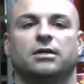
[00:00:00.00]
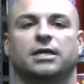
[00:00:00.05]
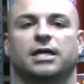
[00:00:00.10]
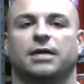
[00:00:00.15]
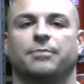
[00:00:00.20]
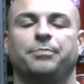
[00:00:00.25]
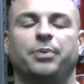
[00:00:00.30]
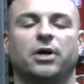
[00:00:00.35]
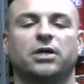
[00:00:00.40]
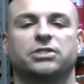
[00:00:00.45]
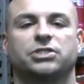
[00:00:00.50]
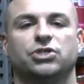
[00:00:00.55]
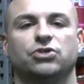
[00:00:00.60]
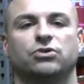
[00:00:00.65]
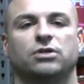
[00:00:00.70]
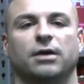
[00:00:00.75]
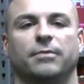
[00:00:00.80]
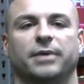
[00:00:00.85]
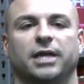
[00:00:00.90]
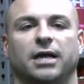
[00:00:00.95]
Got a part
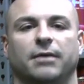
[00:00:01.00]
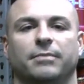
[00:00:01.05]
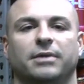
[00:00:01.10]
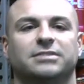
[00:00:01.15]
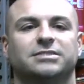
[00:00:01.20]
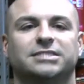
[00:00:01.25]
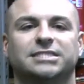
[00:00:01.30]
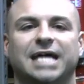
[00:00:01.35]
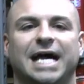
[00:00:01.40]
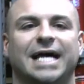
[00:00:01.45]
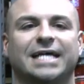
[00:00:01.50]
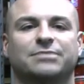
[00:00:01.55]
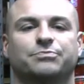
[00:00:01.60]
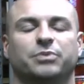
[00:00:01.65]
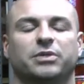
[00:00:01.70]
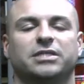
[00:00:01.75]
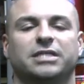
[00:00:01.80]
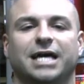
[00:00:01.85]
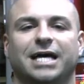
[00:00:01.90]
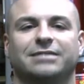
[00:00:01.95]
two coming up. Last
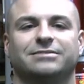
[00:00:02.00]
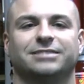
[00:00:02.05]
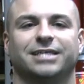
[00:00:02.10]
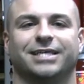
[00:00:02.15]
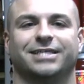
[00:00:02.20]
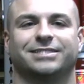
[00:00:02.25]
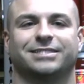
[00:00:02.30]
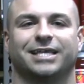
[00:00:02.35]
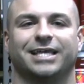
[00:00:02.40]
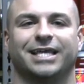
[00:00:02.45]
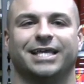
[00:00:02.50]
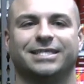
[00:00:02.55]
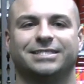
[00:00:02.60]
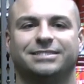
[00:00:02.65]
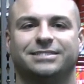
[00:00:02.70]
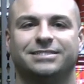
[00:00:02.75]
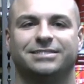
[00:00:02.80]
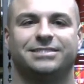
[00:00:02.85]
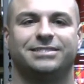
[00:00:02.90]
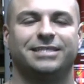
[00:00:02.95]
but not least
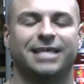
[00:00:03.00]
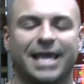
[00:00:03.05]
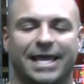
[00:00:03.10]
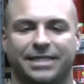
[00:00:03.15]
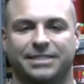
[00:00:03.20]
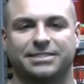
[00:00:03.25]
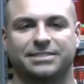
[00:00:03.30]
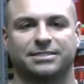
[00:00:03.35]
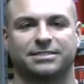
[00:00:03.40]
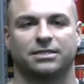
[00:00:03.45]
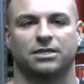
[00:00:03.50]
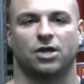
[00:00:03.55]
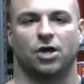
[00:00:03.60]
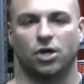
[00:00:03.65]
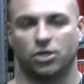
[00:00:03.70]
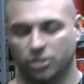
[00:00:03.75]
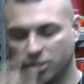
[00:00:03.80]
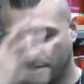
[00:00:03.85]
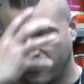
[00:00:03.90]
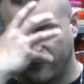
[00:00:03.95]
is zits
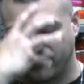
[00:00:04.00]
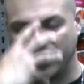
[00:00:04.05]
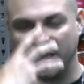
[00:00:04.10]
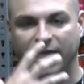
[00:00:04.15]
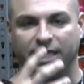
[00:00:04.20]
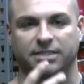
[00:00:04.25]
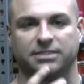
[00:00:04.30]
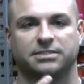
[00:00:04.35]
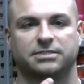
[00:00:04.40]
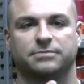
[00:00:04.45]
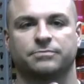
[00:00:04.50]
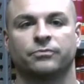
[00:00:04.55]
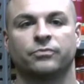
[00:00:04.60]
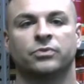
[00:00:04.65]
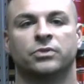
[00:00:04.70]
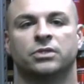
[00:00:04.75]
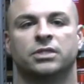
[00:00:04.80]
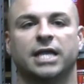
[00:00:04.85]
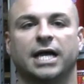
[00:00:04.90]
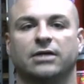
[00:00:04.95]
on your face.
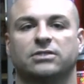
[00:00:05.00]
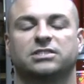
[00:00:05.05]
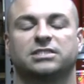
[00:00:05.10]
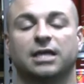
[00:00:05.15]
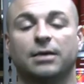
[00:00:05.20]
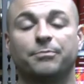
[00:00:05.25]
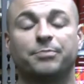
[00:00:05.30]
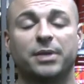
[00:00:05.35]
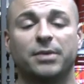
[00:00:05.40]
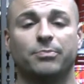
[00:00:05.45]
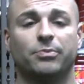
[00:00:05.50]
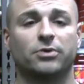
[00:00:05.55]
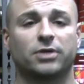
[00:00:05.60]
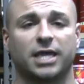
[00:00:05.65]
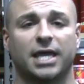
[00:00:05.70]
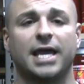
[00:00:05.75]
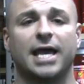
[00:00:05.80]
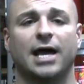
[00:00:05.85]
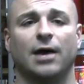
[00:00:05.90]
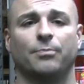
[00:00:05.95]
Now some people
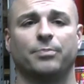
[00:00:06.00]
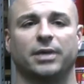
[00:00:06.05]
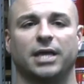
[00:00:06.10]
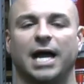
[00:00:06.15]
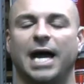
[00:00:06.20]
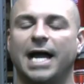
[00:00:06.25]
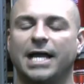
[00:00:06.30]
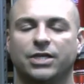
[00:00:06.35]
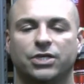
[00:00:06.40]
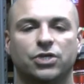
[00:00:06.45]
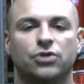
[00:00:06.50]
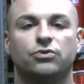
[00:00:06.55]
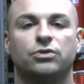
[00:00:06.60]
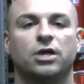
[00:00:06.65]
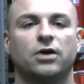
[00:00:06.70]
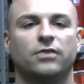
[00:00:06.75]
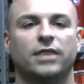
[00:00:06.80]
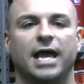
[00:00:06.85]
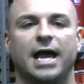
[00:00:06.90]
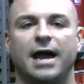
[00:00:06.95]
can't help it. I do
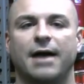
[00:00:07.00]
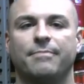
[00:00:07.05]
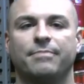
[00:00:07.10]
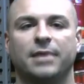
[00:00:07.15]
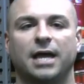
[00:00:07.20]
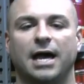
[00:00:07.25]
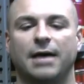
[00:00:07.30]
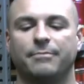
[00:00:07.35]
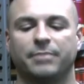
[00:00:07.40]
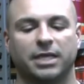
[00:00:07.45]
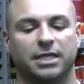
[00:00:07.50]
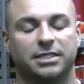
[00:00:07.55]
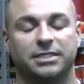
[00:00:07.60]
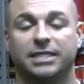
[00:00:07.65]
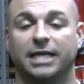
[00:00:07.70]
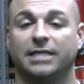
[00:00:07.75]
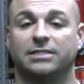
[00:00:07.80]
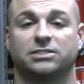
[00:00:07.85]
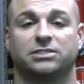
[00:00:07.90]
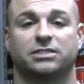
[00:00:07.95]
know that. I'm, I'm being
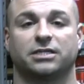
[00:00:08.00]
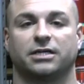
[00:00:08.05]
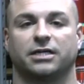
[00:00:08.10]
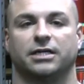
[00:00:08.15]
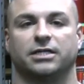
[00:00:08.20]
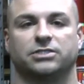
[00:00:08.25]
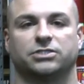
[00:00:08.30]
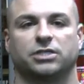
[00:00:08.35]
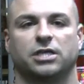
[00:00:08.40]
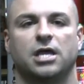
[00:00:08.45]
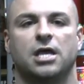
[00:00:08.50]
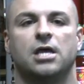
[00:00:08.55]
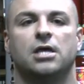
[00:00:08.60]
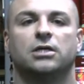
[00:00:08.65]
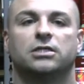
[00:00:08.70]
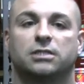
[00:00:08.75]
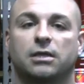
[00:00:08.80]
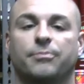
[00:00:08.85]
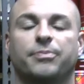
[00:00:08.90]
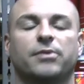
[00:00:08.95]
dead serious.
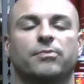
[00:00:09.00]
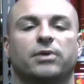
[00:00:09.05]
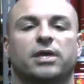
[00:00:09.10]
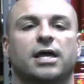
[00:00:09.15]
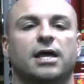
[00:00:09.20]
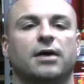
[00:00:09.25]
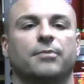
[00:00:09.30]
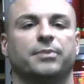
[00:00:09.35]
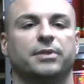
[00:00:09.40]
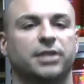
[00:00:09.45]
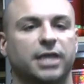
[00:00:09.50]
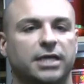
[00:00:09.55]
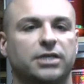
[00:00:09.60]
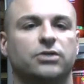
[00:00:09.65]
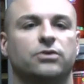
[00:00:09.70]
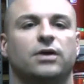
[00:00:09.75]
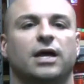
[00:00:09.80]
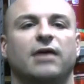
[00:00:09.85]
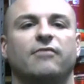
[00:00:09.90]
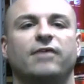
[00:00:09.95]
Some people can't help it. They
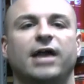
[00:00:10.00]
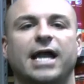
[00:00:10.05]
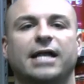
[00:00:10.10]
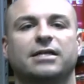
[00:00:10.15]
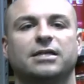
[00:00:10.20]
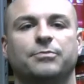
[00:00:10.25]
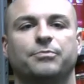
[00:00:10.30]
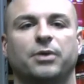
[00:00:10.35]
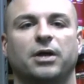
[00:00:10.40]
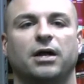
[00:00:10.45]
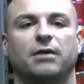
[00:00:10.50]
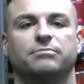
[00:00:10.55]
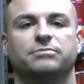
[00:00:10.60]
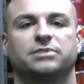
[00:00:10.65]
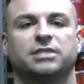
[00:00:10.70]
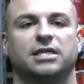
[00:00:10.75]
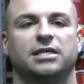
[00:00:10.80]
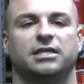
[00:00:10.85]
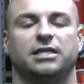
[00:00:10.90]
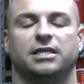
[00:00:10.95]
do have acne
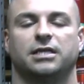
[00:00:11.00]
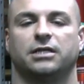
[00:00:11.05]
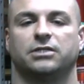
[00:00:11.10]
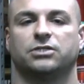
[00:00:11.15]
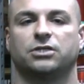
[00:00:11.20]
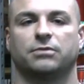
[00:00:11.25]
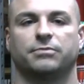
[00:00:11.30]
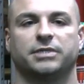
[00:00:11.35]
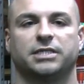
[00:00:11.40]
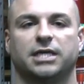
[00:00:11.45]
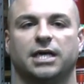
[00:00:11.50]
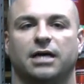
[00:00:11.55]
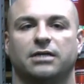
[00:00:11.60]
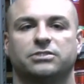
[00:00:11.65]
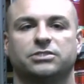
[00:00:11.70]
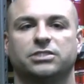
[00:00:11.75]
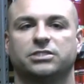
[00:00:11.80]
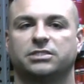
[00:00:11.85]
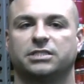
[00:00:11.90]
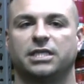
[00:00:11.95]
problems. They need a
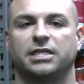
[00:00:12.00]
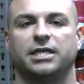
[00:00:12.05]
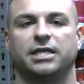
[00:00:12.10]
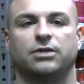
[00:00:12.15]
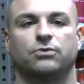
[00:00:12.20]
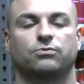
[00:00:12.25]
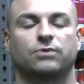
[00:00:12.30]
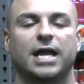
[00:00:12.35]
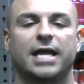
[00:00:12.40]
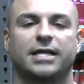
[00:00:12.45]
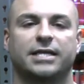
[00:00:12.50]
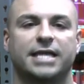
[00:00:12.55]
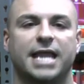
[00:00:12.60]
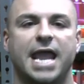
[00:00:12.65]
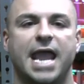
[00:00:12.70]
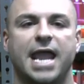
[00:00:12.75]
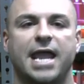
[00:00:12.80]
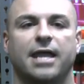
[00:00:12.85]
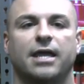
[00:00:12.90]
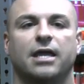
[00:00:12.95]
dermatologist. They need
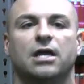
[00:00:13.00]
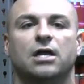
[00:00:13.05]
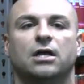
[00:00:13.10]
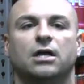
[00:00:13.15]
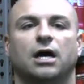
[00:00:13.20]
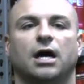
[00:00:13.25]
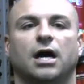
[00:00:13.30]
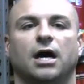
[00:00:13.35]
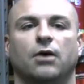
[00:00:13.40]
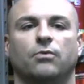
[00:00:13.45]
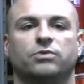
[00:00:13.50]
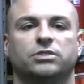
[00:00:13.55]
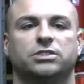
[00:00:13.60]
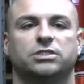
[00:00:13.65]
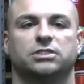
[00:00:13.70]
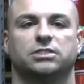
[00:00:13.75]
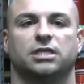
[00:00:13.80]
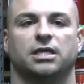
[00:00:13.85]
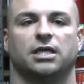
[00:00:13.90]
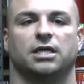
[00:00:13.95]
Retin-A, uh,
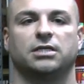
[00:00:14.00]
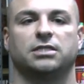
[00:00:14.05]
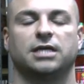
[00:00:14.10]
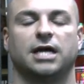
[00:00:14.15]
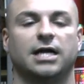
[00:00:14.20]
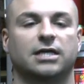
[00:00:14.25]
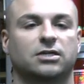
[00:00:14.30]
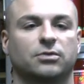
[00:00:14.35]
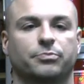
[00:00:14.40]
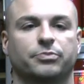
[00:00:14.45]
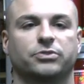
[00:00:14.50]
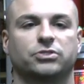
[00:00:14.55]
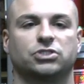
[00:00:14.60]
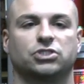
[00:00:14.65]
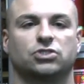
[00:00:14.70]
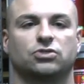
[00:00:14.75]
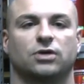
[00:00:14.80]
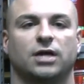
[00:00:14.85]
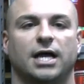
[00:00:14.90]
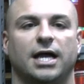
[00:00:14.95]
which is a
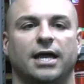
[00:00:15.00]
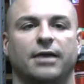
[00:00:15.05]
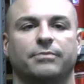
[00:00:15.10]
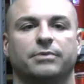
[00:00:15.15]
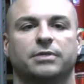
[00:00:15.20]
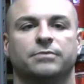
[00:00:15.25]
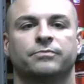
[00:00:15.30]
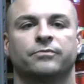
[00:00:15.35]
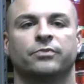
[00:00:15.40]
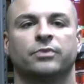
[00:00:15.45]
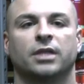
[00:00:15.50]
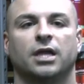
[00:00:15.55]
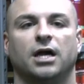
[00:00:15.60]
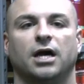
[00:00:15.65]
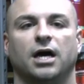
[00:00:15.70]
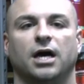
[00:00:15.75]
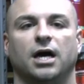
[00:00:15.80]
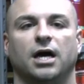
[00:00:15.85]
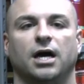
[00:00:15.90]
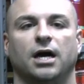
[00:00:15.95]
doctor-prescribed uh,
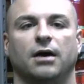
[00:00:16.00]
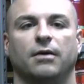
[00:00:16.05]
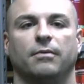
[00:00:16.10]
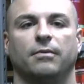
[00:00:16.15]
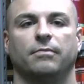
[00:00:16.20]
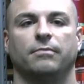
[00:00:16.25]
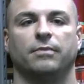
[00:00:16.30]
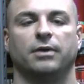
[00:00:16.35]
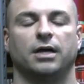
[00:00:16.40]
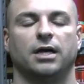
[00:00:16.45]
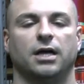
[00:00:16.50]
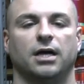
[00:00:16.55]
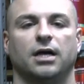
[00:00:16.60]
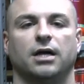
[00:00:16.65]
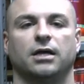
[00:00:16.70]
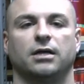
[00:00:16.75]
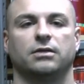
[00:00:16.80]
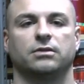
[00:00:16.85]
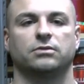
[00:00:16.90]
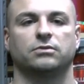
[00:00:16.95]

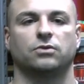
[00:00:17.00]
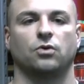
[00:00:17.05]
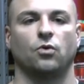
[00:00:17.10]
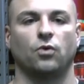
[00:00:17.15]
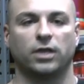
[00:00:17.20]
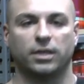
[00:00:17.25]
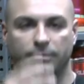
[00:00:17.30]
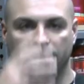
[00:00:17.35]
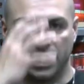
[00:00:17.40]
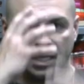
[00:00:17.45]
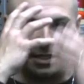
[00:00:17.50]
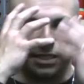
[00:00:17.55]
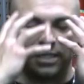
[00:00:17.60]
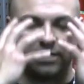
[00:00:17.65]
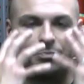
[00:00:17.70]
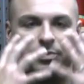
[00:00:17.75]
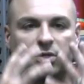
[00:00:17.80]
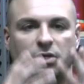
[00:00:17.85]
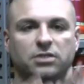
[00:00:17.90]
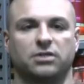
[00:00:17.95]
uh, ointment that
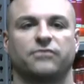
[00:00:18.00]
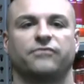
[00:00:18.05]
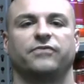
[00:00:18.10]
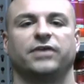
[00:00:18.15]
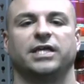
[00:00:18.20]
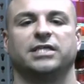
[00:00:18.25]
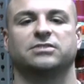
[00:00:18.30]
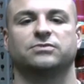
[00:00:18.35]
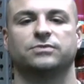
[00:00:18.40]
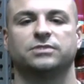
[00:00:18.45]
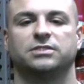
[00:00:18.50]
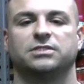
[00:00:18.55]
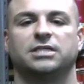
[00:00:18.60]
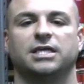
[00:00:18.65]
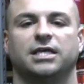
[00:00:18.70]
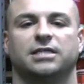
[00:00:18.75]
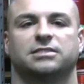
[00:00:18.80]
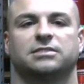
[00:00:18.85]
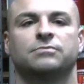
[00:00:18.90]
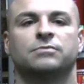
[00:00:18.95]
you put on your face for
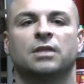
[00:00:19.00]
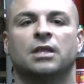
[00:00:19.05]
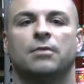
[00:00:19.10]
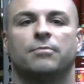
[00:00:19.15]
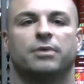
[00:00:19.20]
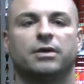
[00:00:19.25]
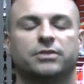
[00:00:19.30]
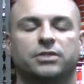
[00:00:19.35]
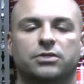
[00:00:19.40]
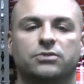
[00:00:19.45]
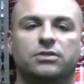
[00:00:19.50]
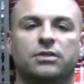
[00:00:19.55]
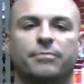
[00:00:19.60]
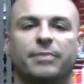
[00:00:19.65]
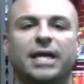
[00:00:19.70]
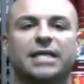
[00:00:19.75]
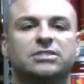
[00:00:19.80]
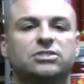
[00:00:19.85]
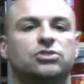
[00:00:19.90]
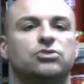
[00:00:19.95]
zits. But dude, the
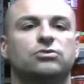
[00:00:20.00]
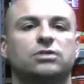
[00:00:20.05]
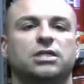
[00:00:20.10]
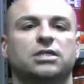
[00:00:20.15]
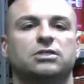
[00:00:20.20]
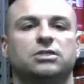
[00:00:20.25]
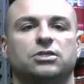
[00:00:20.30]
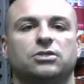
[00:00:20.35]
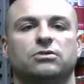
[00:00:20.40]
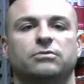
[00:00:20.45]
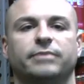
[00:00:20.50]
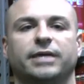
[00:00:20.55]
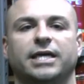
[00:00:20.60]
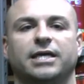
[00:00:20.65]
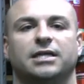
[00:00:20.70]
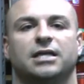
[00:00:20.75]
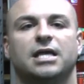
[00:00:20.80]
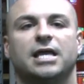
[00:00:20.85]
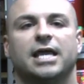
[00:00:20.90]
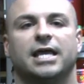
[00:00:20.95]
best you can do,
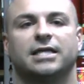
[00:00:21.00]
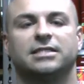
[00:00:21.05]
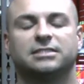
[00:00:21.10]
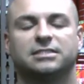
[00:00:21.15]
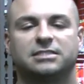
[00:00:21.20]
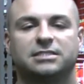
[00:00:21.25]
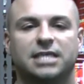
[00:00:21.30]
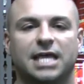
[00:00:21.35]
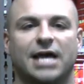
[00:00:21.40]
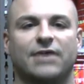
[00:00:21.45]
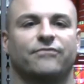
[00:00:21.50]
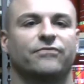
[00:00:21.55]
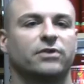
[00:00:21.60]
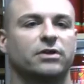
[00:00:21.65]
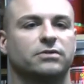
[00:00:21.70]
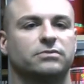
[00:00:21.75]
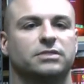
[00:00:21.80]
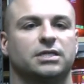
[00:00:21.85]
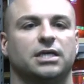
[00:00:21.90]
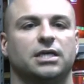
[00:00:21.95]
man, is
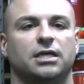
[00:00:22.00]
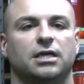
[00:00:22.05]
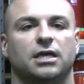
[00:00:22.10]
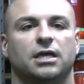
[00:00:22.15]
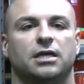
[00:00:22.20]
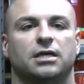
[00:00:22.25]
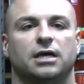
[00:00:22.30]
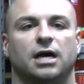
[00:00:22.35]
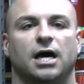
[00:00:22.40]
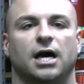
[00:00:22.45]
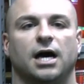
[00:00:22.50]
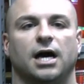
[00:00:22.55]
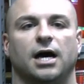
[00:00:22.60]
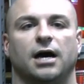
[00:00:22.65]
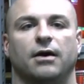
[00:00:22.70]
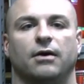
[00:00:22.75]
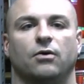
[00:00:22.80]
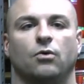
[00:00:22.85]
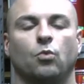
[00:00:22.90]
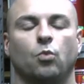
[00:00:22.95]
definitely
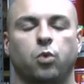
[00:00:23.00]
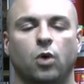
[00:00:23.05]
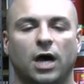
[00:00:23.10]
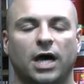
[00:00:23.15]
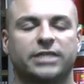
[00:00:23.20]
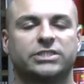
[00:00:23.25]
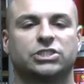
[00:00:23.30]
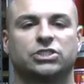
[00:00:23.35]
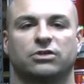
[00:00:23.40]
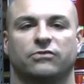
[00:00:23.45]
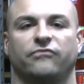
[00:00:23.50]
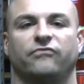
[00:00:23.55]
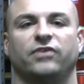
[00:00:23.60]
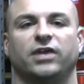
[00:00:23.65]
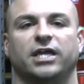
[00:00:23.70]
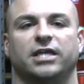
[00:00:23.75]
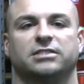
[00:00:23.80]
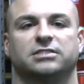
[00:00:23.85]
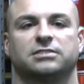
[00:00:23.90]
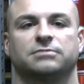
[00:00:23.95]
uh, wash your
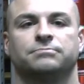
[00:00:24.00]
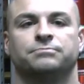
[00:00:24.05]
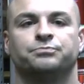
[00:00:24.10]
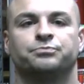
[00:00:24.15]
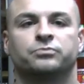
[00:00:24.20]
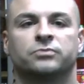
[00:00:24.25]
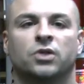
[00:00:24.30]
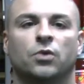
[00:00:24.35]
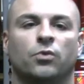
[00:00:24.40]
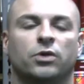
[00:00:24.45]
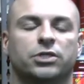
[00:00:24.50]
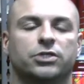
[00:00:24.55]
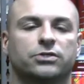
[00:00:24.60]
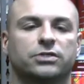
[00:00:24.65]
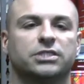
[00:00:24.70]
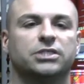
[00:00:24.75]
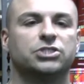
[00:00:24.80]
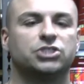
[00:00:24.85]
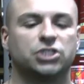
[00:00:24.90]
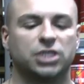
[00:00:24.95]
face. When
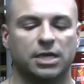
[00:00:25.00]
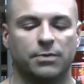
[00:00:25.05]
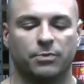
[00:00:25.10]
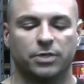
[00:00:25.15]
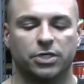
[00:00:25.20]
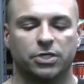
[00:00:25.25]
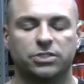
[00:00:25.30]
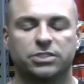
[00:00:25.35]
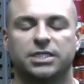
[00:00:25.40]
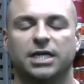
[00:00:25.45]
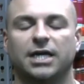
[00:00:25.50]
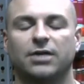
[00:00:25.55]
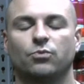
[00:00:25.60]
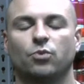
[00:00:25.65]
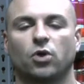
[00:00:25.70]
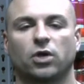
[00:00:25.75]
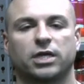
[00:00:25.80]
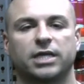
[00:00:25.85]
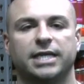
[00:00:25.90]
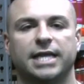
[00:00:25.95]
you're in the gym, when you're
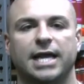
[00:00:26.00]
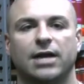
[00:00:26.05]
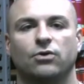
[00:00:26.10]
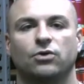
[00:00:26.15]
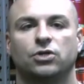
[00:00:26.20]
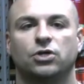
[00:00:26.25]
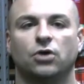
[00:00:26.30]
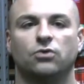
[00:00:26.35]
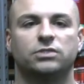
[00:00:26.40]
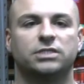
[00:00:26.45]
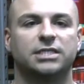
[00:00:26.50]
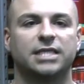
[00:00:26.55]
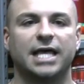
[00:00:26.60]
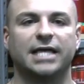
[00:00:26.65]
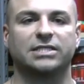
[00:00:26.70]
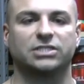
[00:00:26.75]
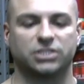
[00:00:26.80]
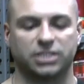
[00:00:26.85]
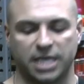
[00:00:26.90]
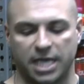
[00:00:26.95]
done working out, go to
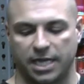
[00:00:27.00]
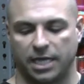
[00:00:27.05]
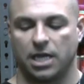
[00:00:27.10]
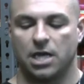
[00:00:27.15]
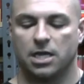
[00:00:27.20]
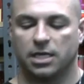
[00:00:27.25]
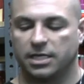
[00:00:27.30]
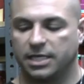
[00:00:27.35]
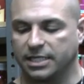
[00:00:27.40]
that sink.